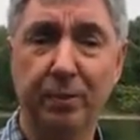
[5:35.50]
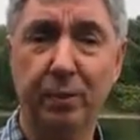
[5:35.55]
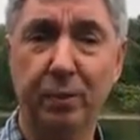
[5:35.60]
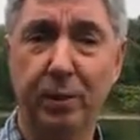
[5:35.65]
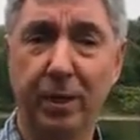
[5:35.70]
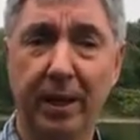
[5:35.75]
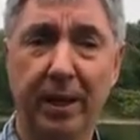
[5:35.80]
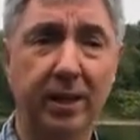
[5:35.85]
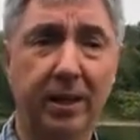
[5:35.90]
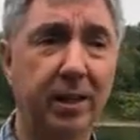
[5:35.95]
If
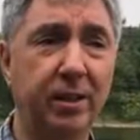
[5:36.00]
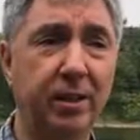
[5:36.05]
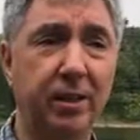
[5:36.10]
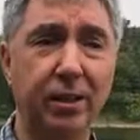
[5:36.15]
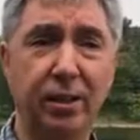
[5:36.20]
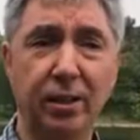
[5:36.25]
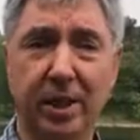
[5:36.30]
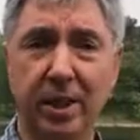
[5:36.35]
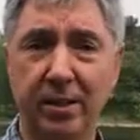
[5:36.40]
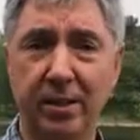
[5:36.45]
you like, in
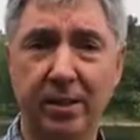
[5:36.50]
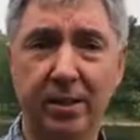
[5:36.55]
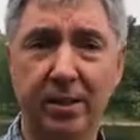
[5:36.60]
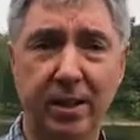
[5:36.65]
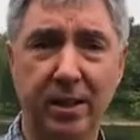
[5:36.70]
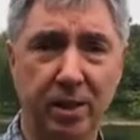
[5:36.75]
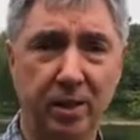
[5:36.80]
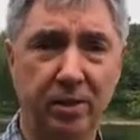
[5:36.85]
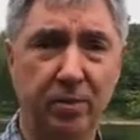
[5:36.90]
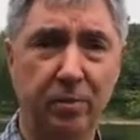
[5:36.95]
the United
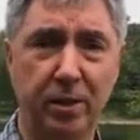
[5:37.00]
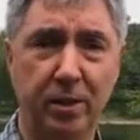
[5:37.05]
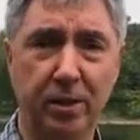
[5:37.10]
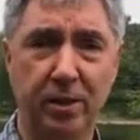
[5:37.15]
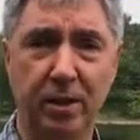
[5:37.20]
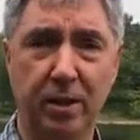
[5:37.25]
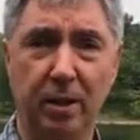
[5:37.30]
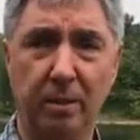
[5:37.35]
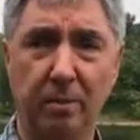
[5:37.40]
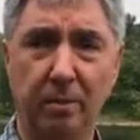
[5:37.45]
States, for
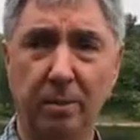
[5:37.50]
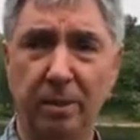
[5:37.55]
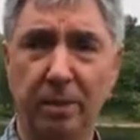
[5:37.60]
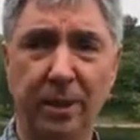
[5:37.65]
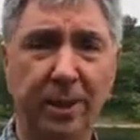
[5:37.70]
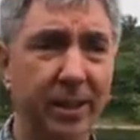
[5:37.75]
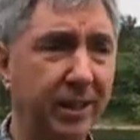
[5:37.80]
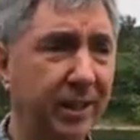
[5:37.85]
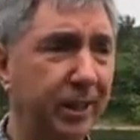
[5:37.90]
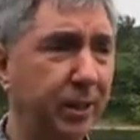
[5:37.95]

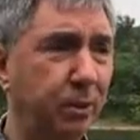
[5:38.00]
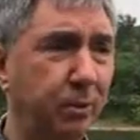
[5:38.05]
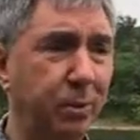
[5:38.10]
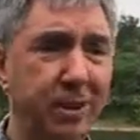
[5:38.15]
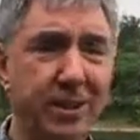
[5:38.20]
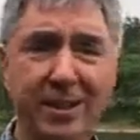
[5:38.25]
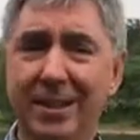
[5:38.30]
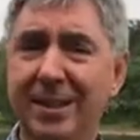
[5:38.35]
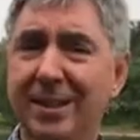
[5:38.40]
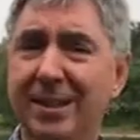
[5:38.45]
example, the
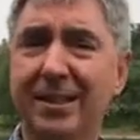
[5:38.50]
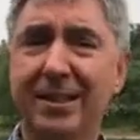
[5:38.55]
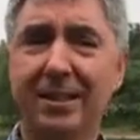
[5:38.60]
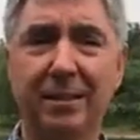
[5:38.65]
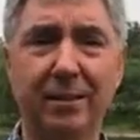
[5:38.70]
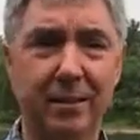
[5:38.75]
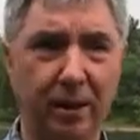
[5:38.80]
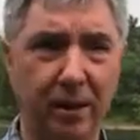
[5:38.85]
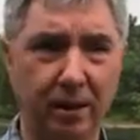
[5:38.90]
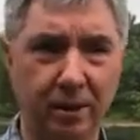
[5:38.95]
US is
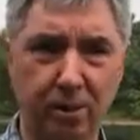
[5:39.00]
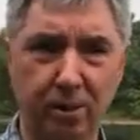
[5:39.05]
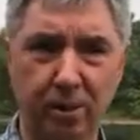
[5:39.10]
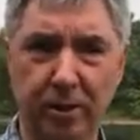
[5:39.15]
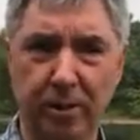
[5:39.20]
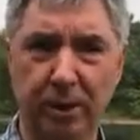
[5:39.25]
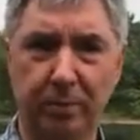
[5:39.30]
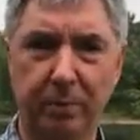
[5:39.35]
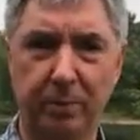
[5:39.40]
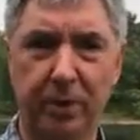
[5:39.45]
still not
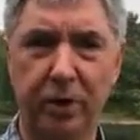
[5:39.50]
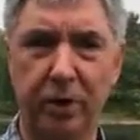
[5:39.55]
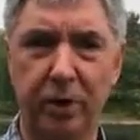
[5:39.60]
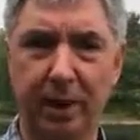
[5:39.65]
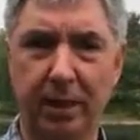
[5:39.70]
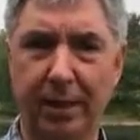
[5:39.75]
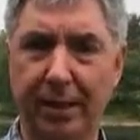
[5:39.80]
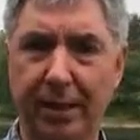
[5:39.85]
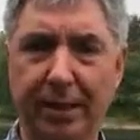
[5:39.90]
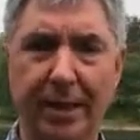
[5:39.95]
caught up in
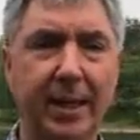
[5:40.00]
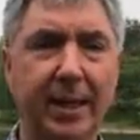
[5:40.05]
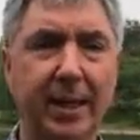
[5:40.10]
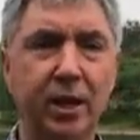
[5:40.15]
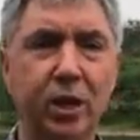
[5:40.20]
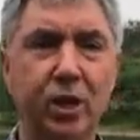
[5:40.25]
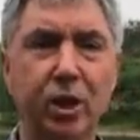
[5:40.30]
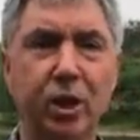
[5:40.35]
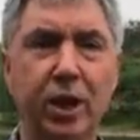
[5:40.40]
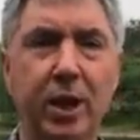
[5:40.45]
China.
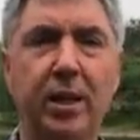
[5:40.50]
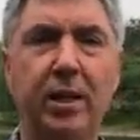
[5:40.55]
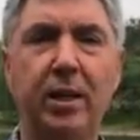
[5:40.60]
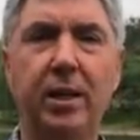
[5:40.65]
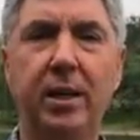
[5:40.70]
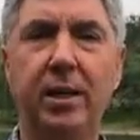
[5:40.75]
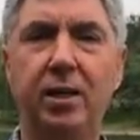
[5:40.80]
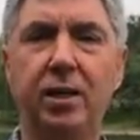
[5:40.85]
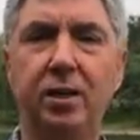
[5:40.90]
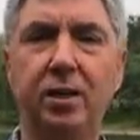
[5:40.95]

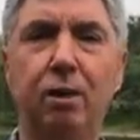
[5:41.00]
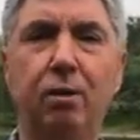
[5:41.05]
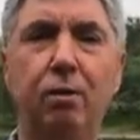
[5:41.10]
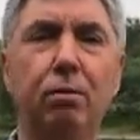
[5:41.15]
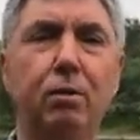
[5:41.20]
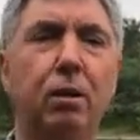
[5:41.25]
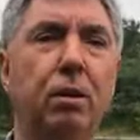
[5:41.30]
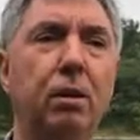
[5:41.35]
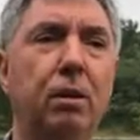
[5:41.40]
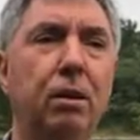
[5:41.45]
China is
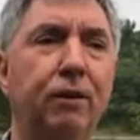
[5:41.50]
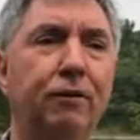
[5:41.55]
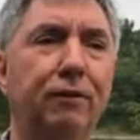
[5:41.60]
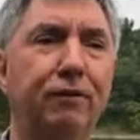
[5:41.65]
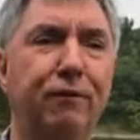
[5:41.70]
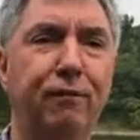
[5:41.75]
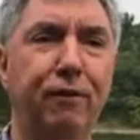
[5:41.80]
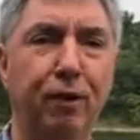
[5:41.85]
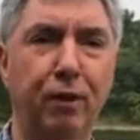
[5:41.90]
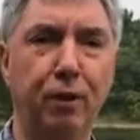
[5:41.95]
no longer
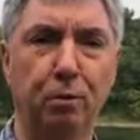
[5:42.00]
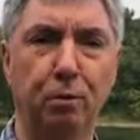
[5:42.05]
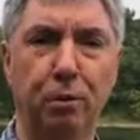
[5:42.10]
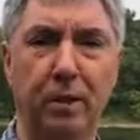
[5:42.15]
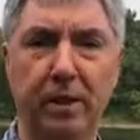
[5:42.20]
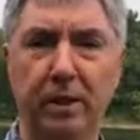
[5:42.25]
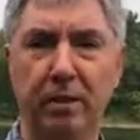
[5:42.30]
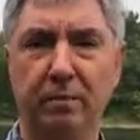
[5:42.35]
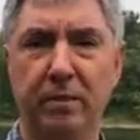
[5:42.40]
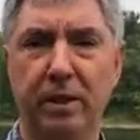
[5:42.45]

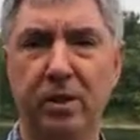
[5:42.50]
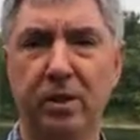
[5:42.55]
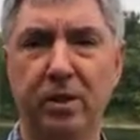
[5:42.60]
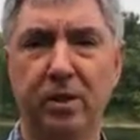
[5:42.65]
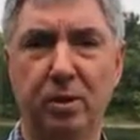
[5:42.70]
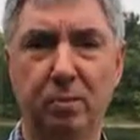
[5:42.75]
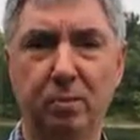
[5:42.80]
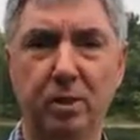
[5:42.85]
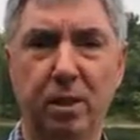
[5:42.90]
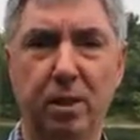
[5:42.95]
following the
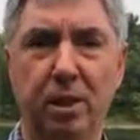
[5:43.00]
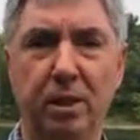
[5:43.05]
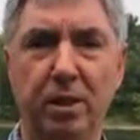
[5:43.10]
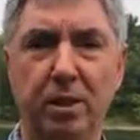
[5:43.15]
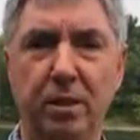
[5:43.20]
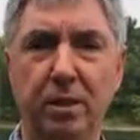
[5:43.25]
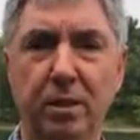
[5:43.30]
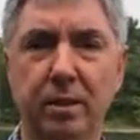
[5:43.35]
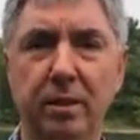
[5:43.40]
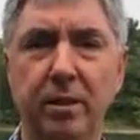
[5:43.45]
rest of the
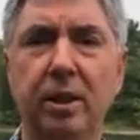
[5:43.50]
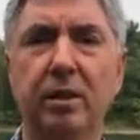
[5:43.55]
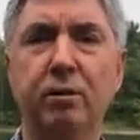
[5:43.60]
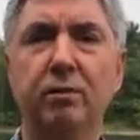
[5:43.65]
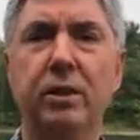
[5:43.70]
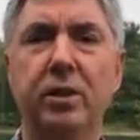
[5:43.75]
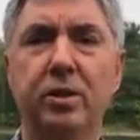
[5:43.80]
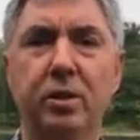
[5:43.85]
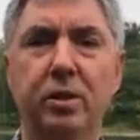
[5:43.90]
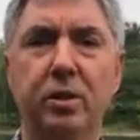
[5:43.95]
world.
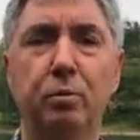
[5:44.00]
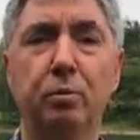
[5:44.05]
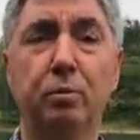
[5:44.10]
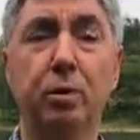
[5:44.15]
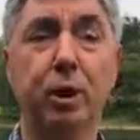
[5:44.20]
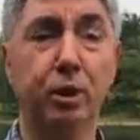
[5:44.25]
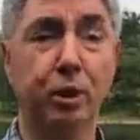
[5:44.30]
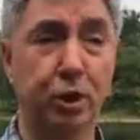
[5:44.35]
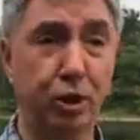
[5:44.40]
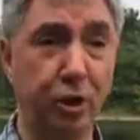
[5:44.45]
The rest of the
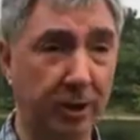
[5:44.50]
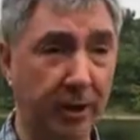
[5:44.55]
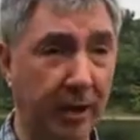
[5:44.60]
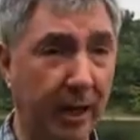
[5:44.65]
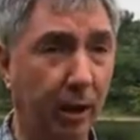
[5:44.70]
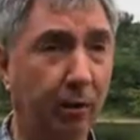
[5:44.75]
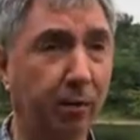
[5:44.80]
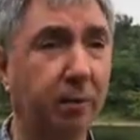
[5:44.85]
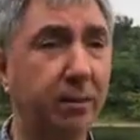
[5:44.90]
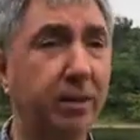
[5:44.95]
world should
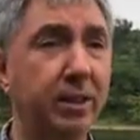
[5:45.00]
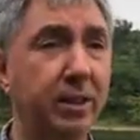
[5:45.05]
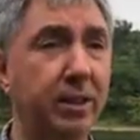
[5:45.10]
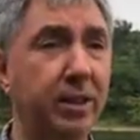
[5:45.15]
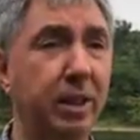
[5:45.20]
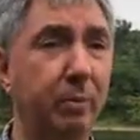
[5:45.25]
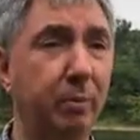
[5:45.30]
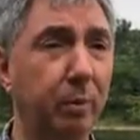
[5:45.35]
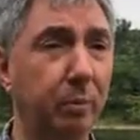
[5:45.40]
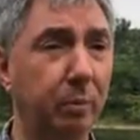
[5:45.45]
now
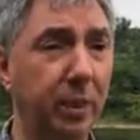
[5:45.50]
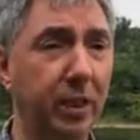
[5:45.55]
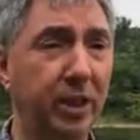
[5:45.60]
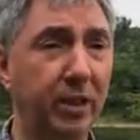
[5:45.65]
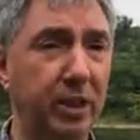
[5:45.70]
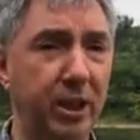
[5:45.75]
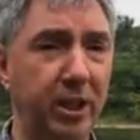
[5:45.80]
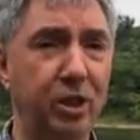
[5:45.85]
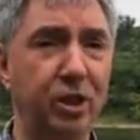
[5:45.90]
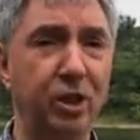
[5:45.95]
sit up and pay
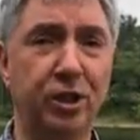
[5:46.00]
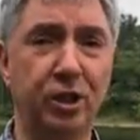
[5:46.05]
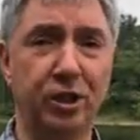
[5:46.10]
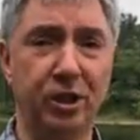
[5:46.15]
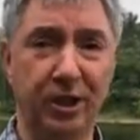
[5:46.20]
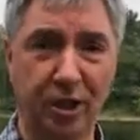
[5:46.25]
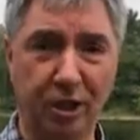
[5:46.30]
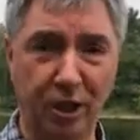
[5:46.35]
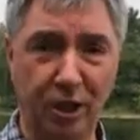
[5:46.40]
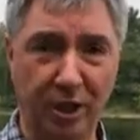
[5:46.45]

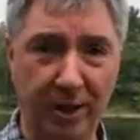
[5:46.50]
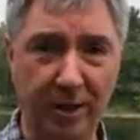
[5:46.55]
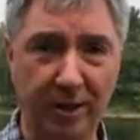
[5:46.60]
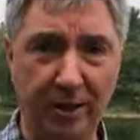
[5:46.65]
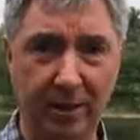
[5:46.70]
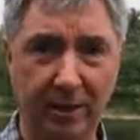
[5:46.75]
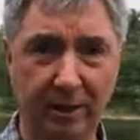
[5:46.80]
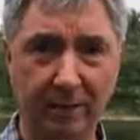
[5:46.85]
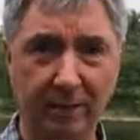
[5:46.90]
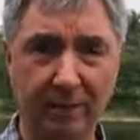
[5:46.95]
attention to
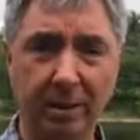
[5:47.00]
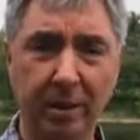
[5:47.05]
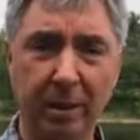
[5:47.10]
China.